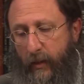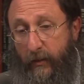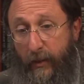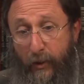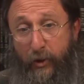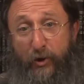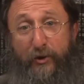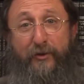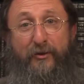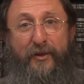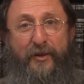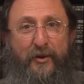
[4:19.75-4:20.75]
little
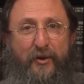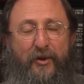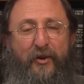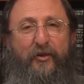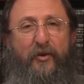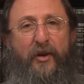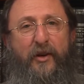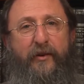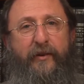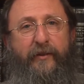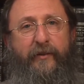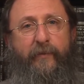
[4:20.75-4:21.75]
children could also hear
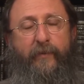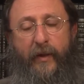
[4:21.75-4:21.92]
it,